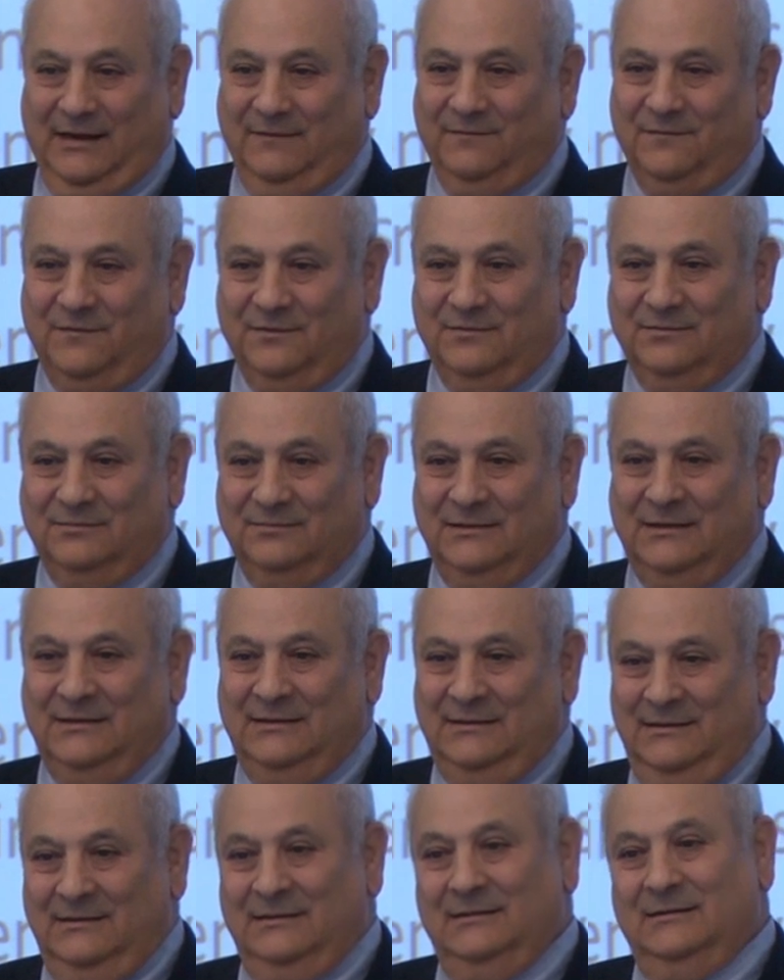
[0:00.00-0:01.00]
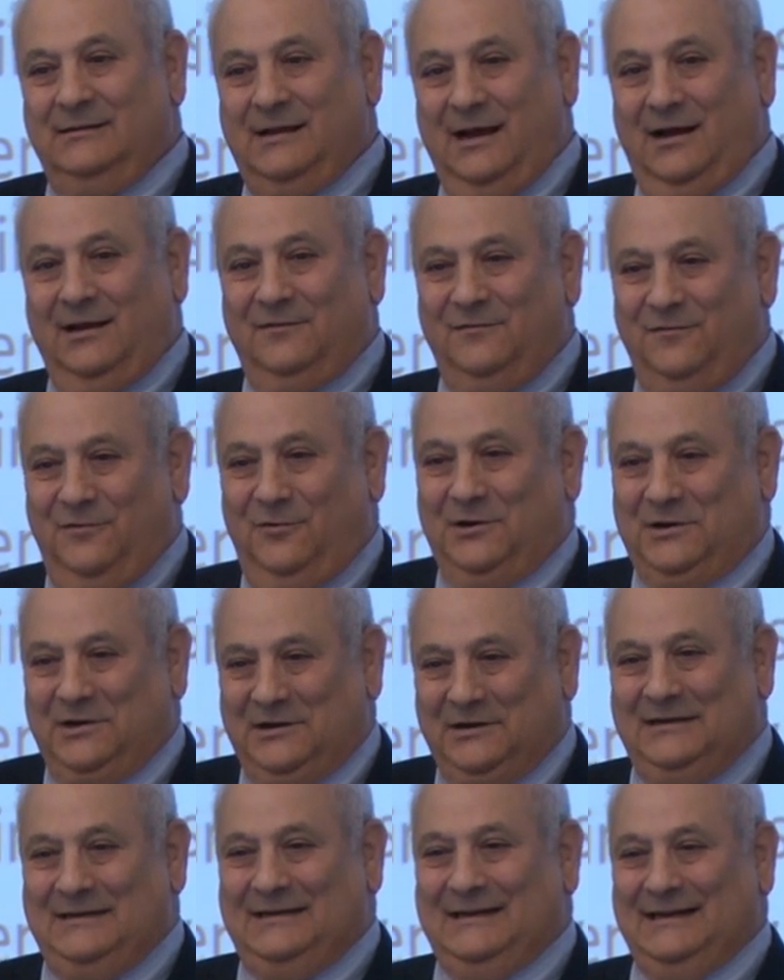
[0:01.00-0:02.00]
came from
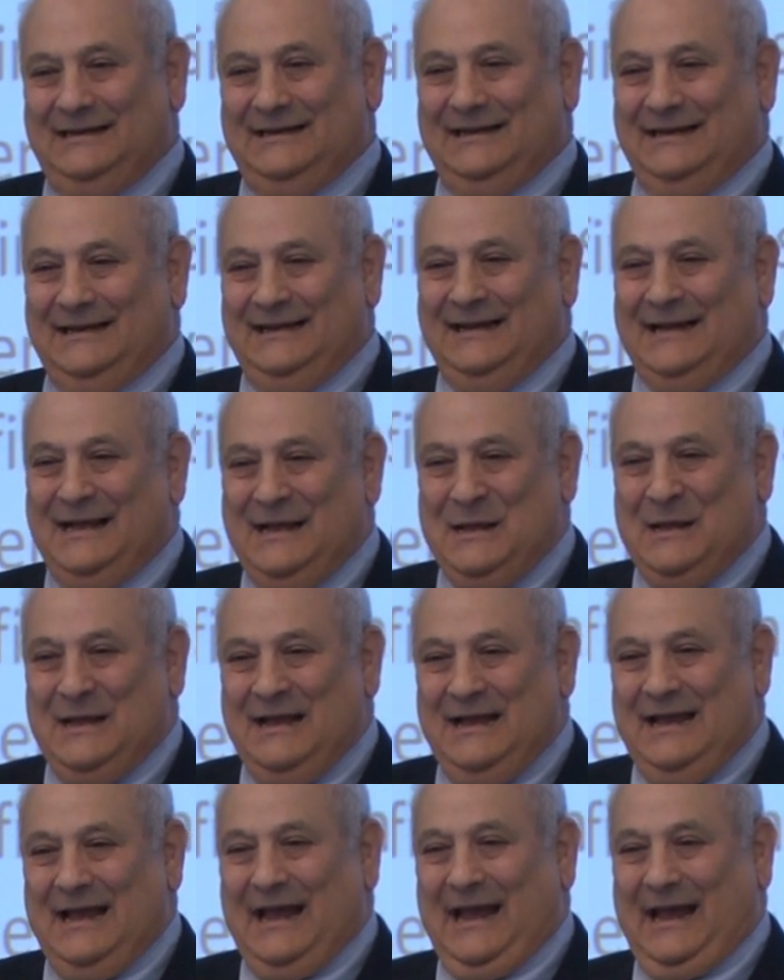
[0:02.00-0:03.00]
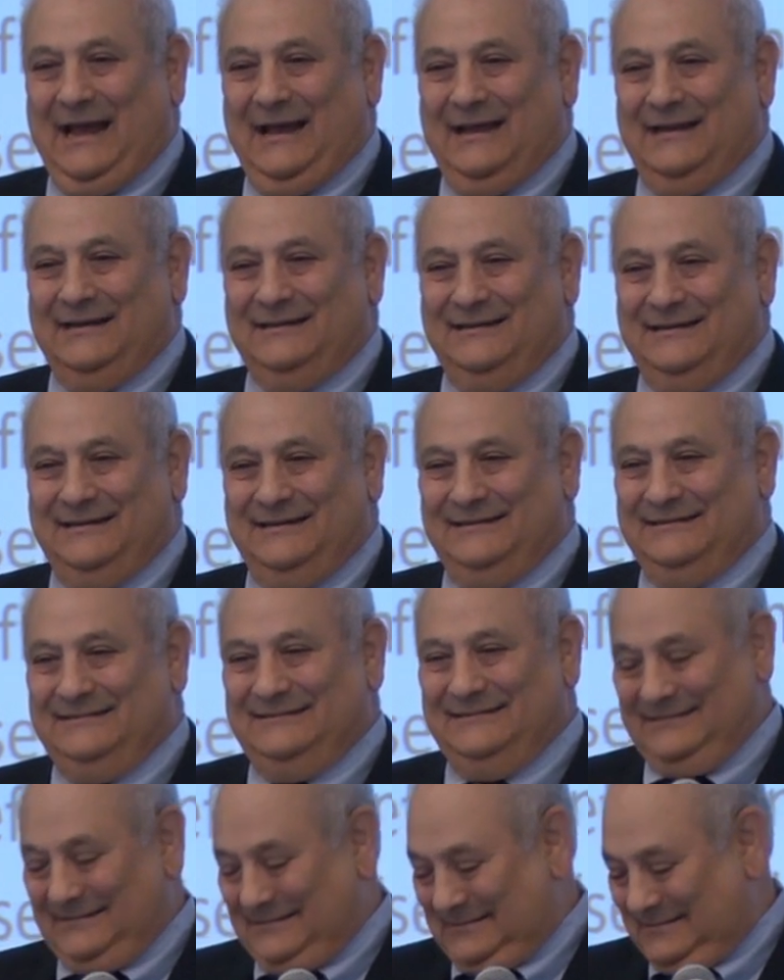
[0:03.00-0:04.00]
California. And
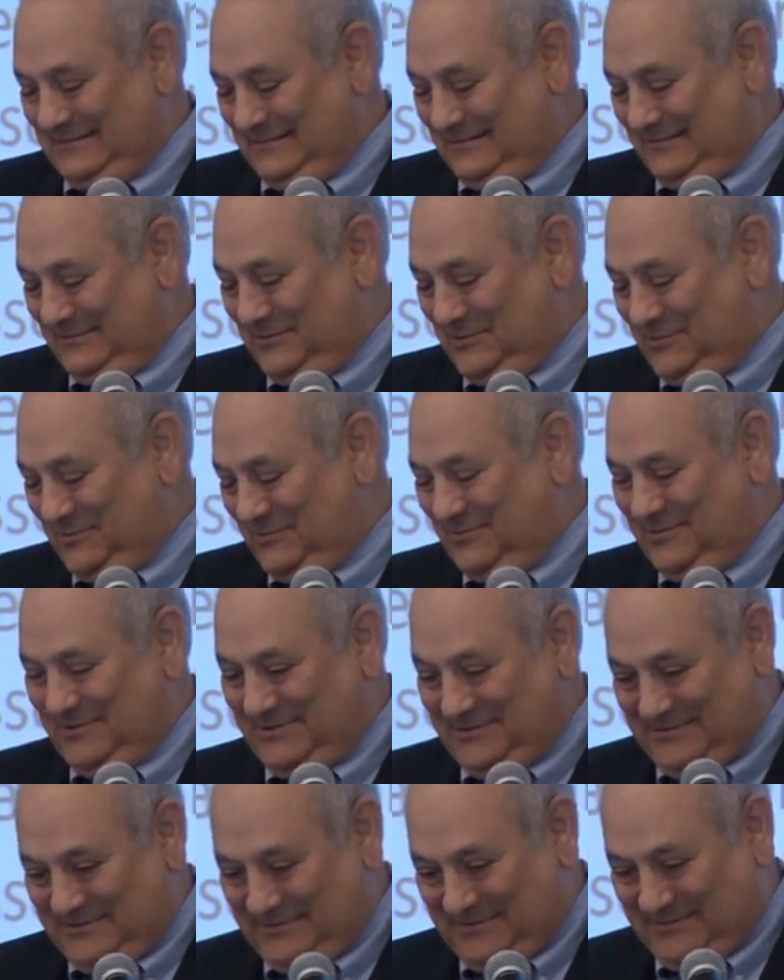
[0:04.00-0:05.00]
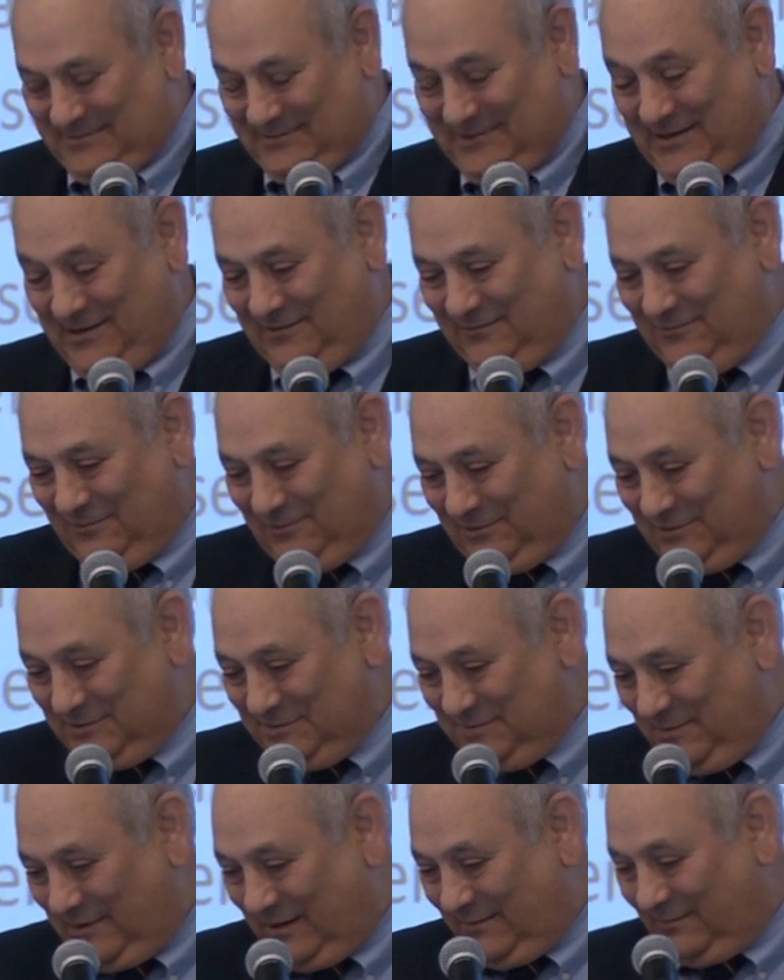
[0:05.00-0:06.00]
you know what
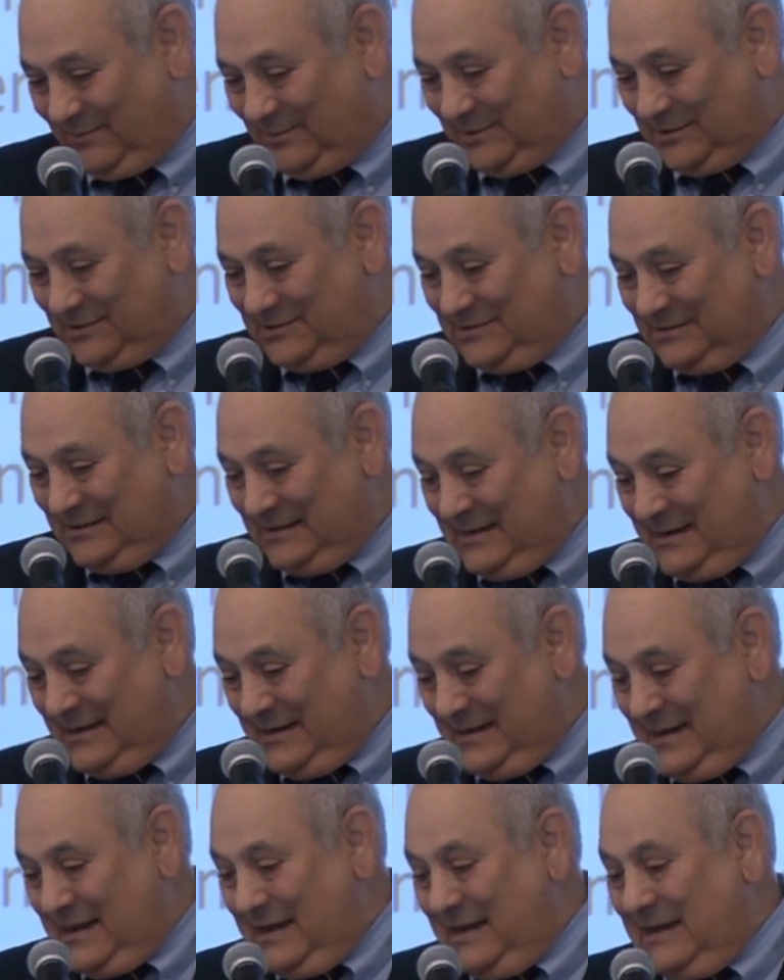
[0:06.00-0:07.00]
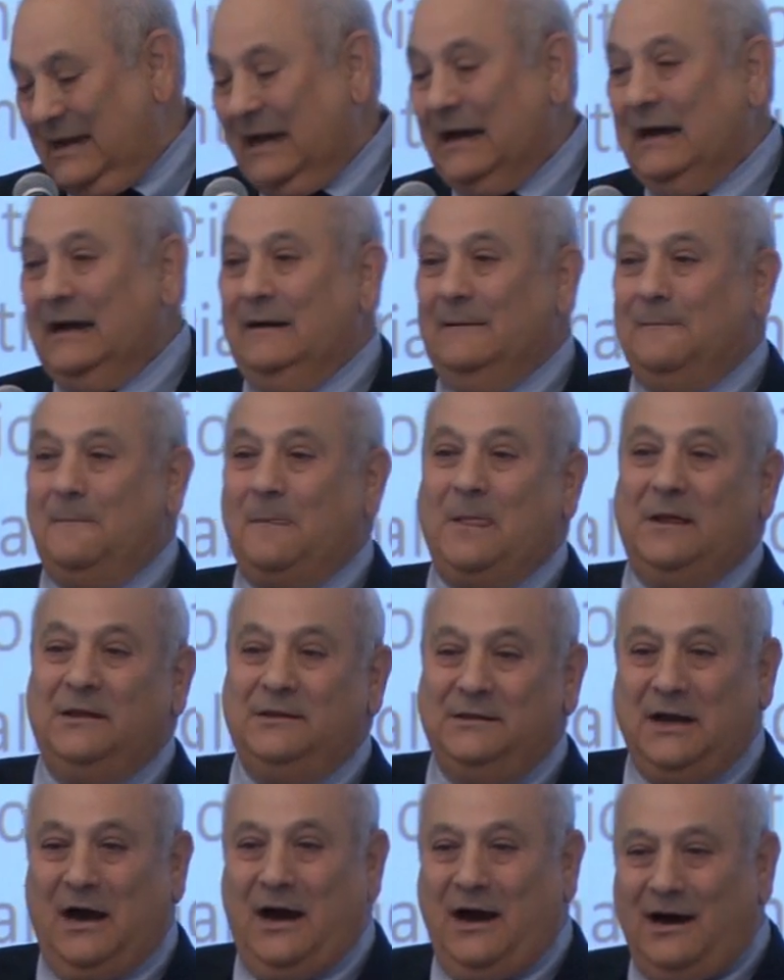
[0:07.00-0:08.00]
California's problem is.
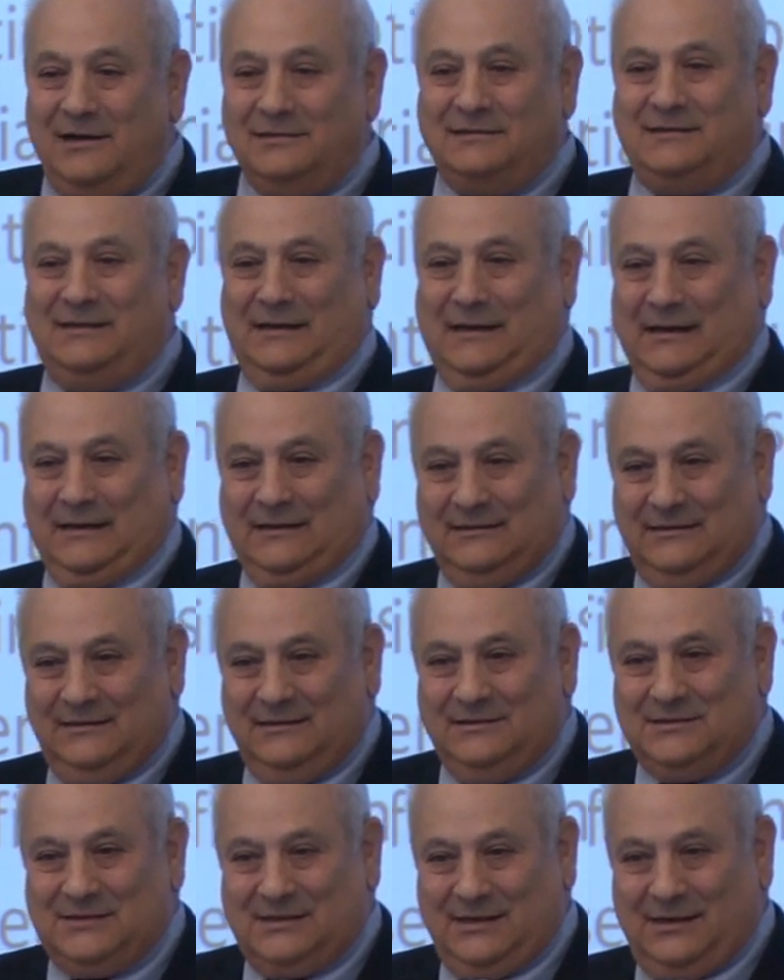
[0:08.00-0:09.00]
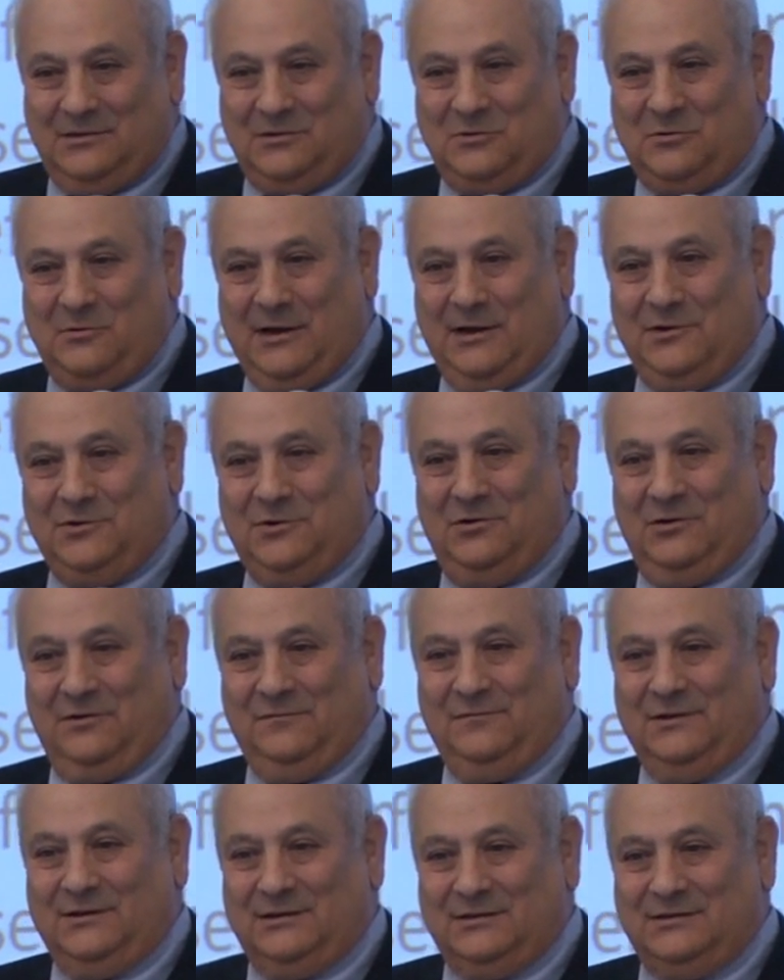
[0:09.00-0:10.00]
The odd thing is that throughout all
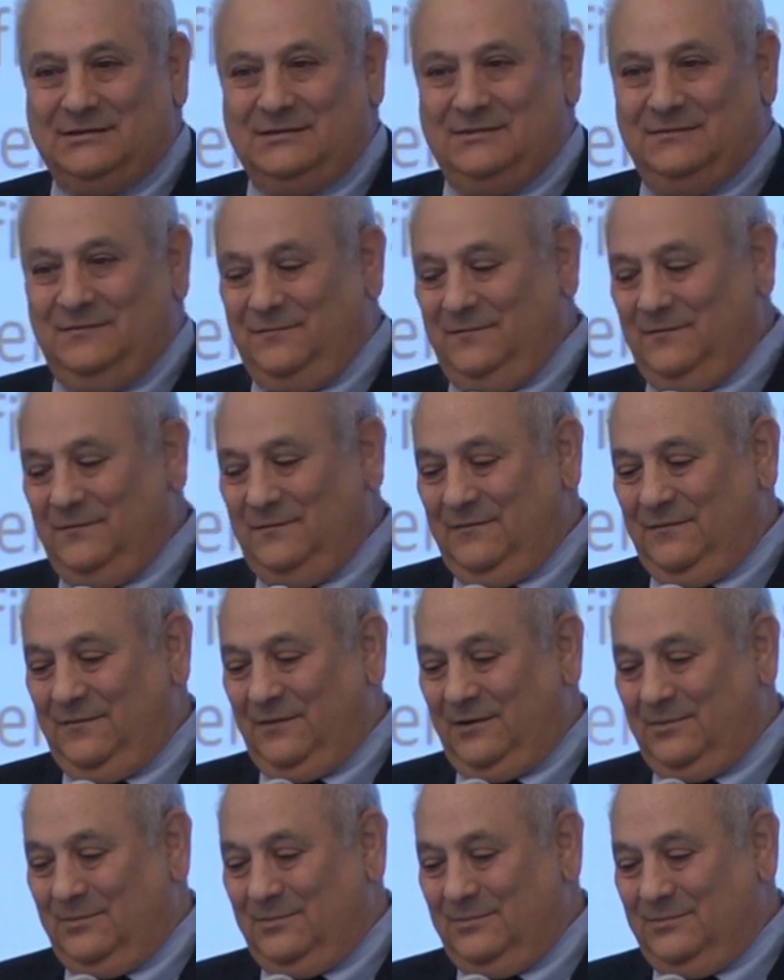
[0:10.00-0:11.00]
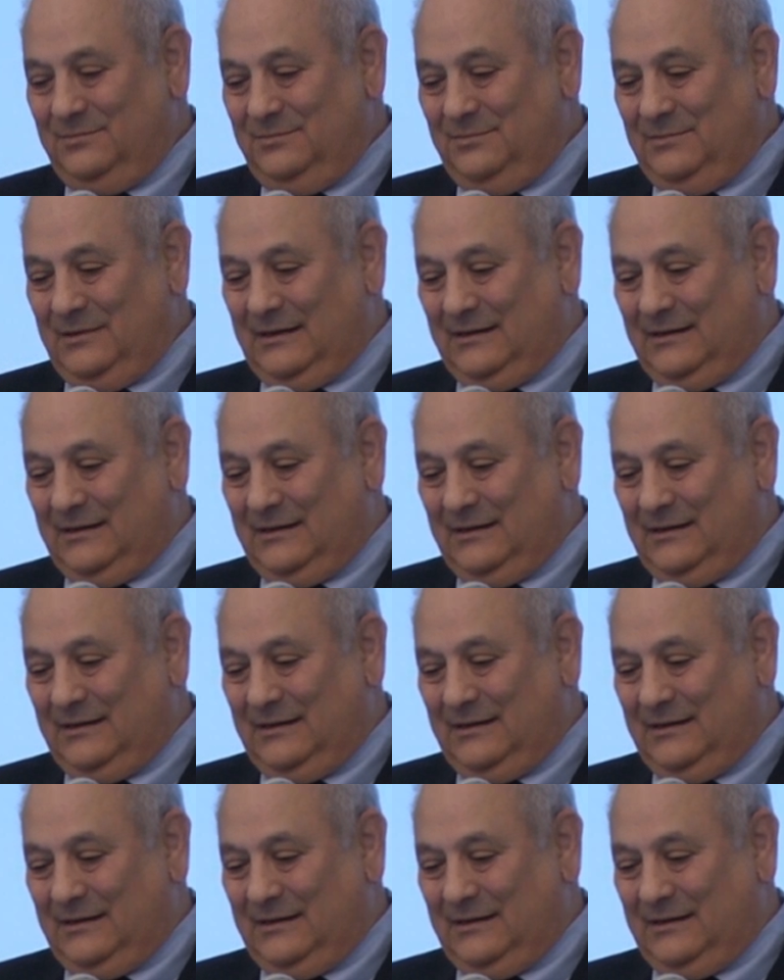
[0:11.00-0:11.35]
of this, from